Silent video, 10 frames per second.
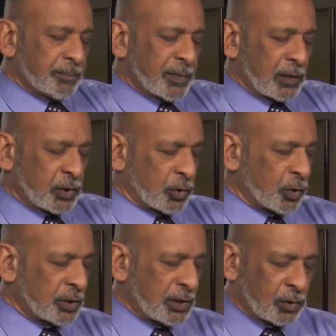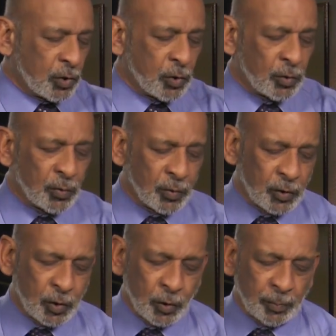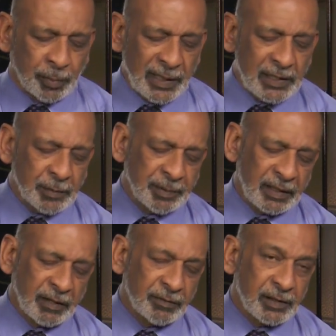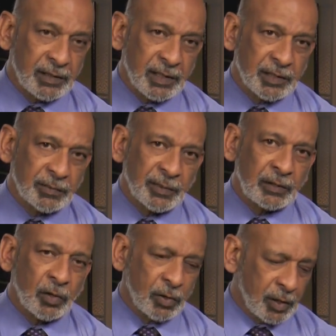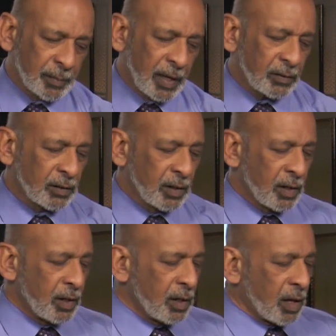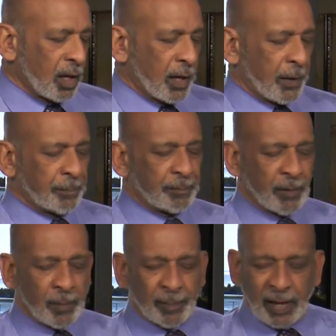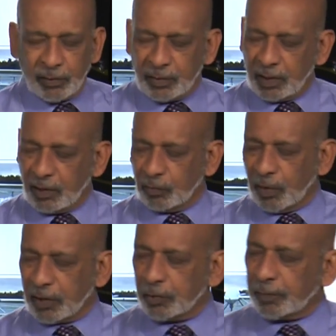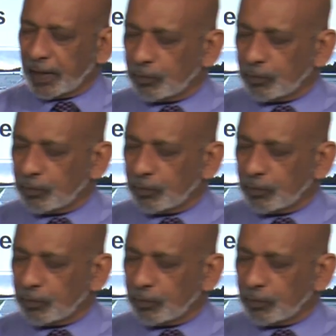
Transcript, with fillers: So those are the two principal differences, and we'll talk about why you might